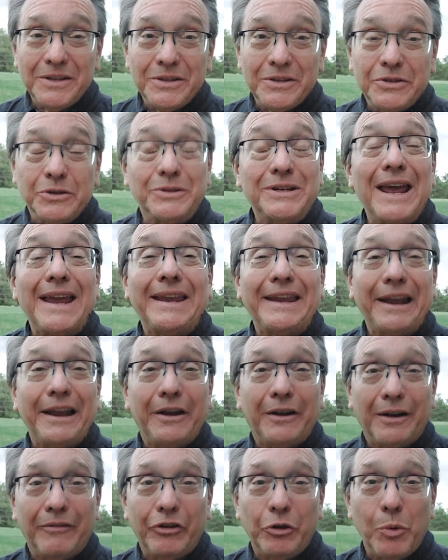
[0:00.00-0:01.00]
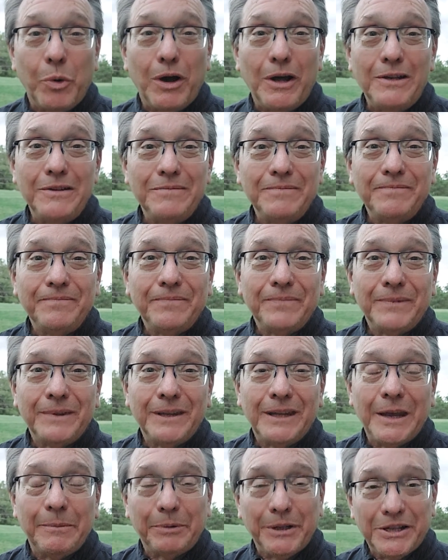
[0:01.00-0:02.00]
So take care, everyone.
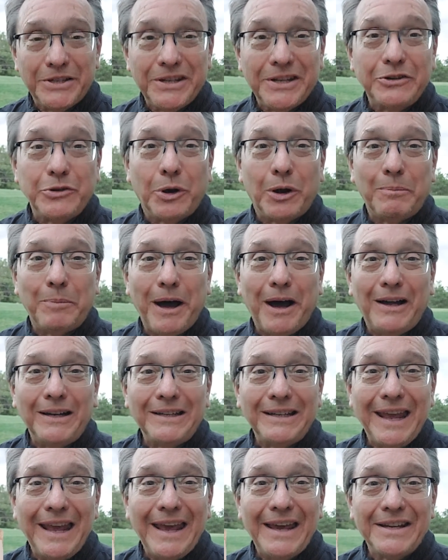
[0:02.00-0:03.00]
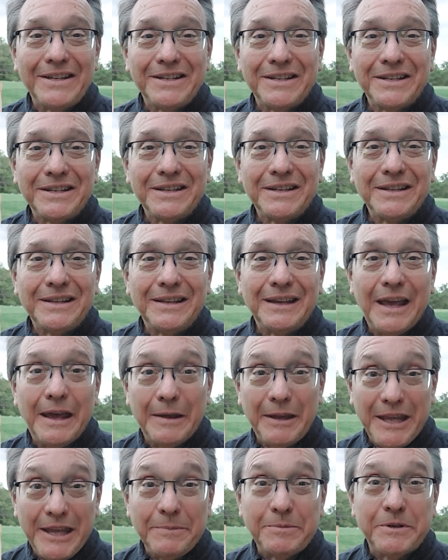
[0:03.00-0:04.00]
Keep listening to our podcast
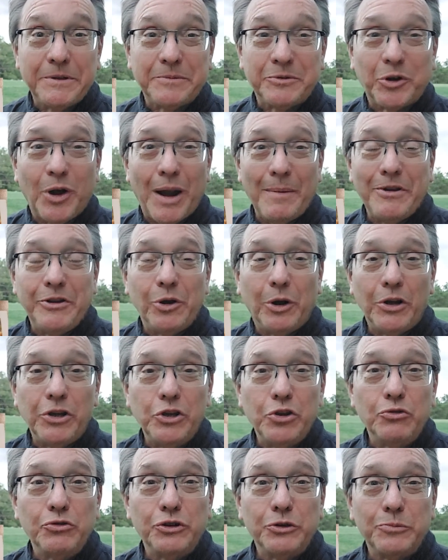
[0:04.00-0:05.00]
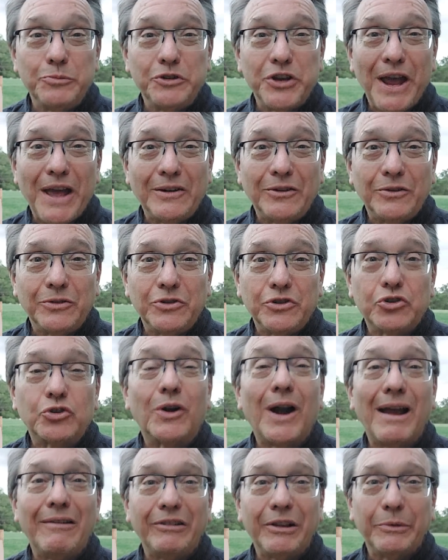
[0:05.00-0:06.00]
and keep subscribing to our YouTube channel,
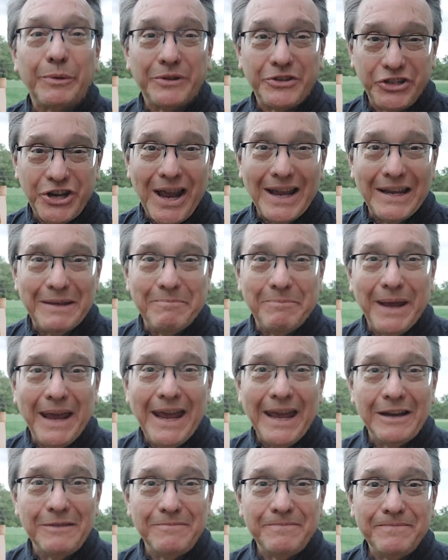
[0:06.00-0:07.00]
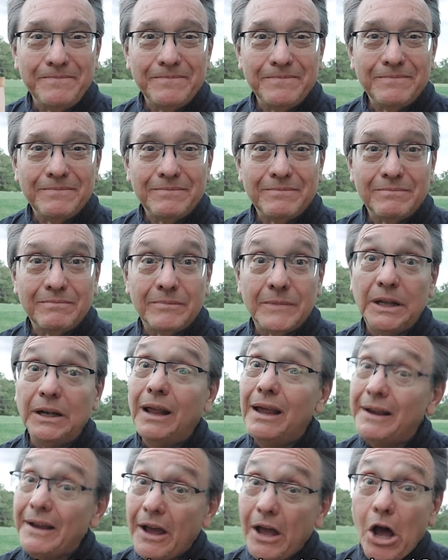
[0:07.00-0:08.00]
Traveling with Jack and Pam.
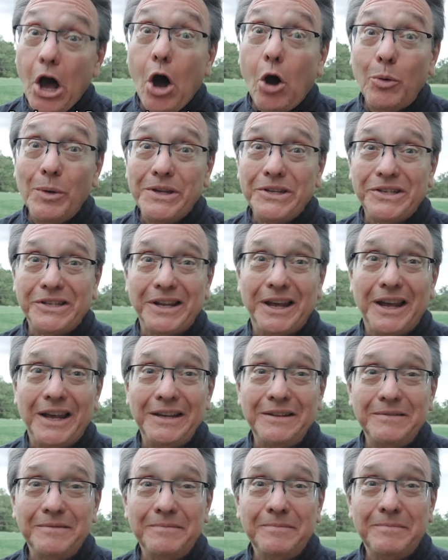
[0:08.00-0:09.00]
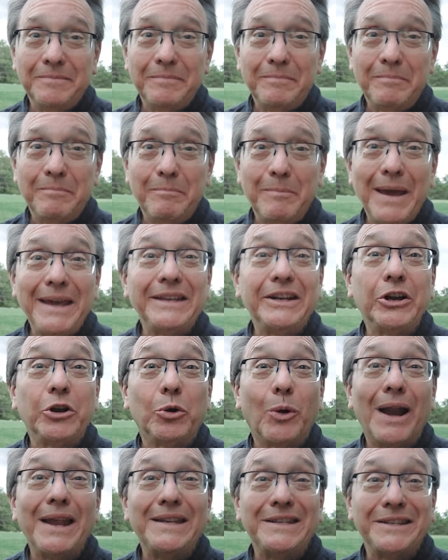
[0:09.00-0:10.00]
And like I always say, make it a
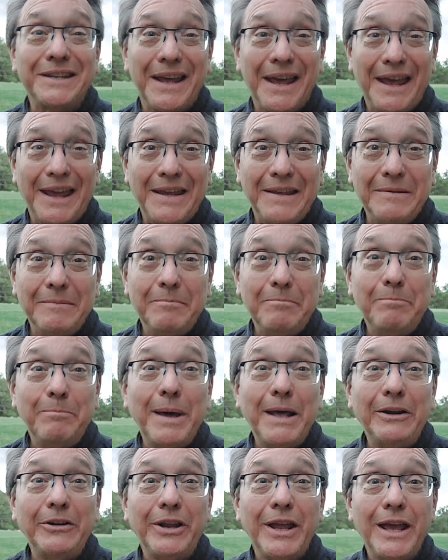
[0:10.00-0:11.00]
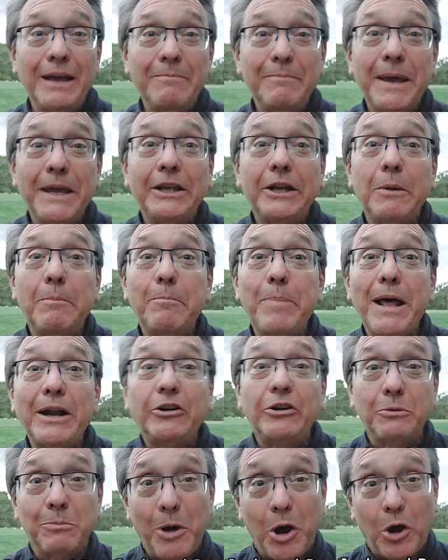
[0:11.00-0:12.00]
great day. Better yet, make it a
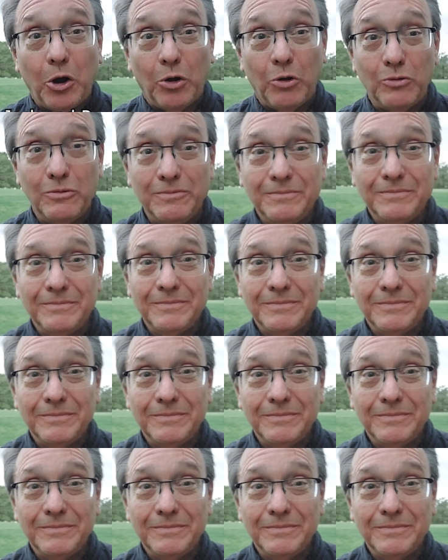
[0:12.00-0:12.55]
better tomorrow.